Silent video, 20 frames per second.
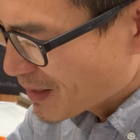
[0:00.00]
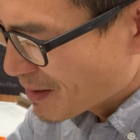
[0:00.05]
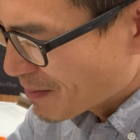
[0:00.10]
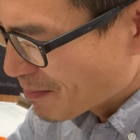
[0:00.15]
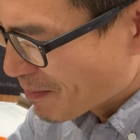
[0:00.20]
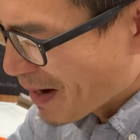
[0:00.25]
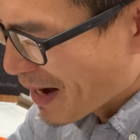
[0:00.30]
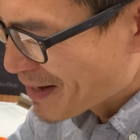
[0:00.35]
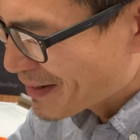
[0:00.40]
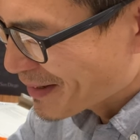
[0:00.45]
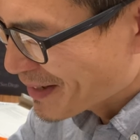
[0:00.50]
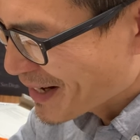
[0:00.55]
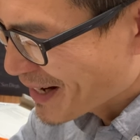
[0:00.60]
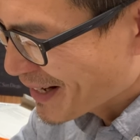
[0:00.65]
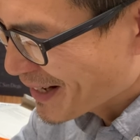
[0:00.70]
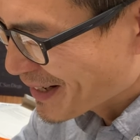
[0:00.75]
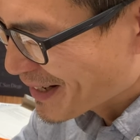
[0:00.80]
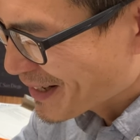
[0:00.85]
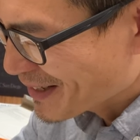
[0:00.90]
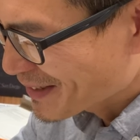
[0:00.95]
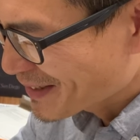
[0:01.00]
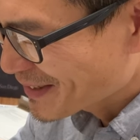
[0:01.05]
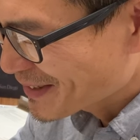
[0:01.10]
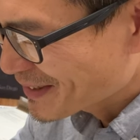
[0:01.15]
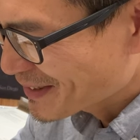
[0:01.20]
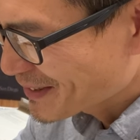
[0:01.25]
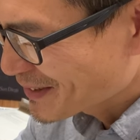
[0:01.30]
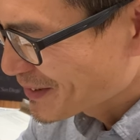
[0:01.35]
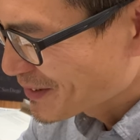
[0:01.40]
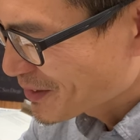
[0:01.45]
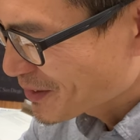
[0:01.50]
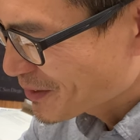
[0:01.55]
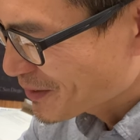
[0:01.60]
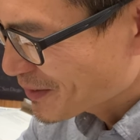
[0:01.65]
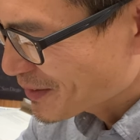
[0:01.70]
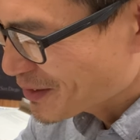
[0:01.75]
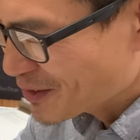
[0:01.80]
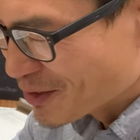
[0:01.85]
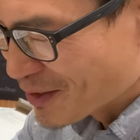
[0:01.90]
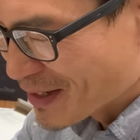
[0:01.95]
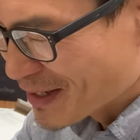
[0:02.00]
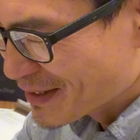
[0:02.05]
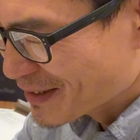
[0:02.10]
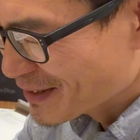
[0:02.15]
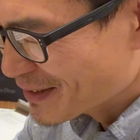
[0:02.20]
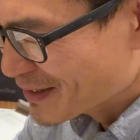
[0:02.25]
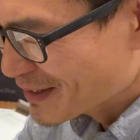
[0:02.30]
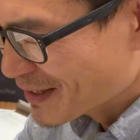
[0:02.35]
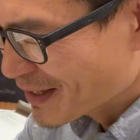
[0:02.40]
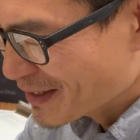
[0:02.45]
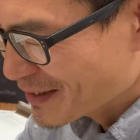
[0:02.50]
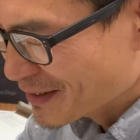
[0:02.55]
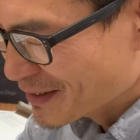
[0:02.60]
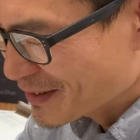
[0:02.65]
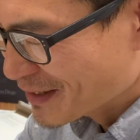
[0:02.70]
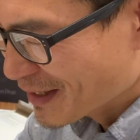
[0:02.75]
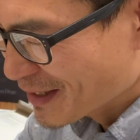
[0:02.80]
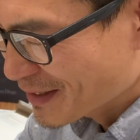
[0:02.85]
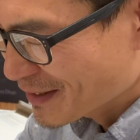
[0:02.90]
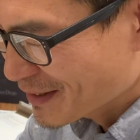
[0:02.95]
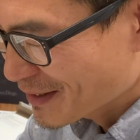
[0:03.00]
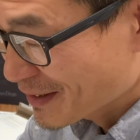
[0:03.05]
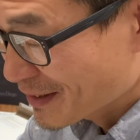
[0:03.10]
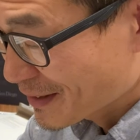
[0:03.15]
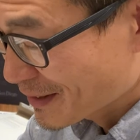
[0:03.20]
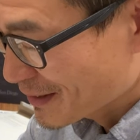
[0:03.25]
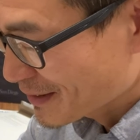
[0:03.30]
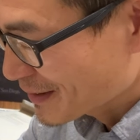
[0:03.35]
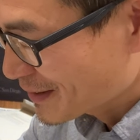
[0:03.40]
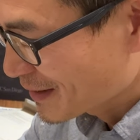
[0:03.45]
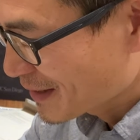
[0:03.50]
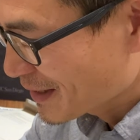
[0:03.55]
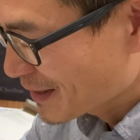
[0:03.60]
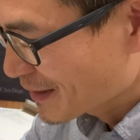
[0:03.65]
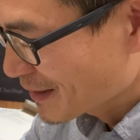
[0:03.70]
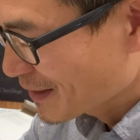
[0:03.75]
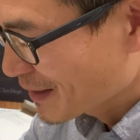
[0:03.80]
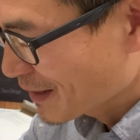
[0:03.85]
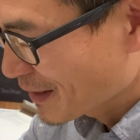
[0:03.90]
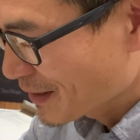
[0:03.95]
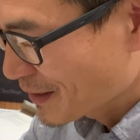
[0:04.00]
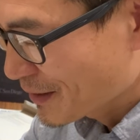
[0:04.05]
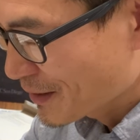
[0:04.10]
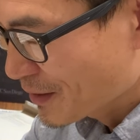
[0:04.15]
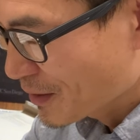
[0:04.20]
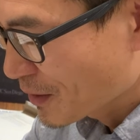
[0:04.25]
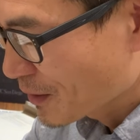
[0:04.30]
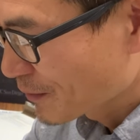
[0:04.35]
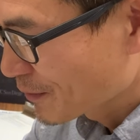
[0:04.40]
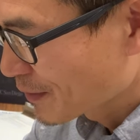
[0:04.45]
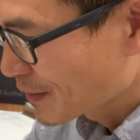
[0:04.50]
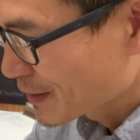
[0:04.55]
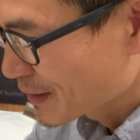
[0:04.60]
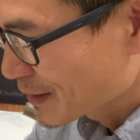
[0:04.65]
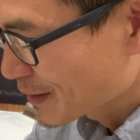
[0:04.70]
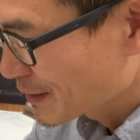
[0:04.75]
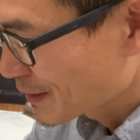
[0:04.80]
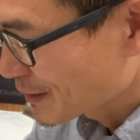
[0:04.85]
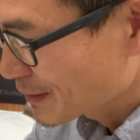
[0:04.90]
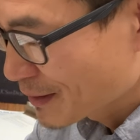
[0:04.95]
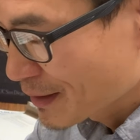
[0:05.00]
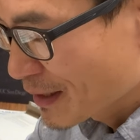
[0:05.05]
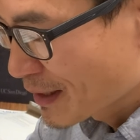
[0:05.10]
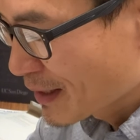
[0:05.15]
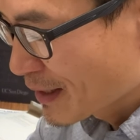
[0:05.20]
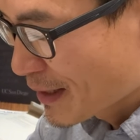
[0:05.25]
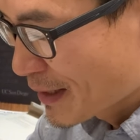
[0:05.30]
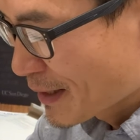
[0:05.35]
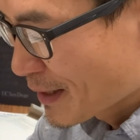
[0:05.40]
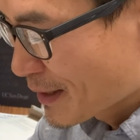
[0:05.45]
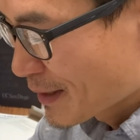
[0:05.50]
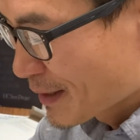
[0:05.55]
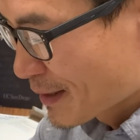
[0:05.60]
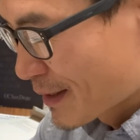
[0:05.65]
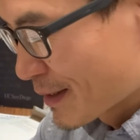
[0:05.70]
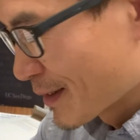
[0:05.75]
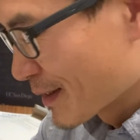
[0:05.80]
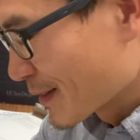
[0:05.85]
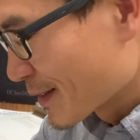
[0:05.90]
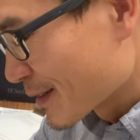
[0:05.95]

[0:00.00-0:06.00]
Bad haircut, card, no dress sense, and uh, slight air of a, a,